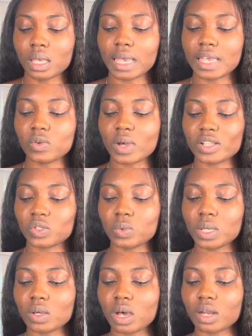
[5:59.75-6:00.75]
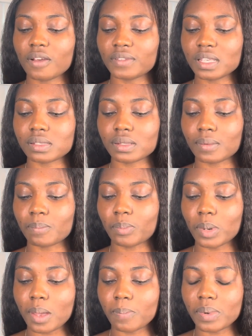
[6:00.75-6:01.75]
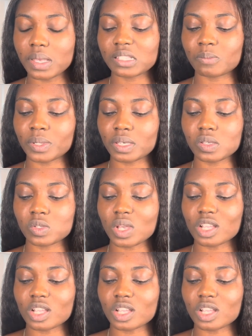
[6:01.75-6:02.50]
And you are doing all of this on purpose because you are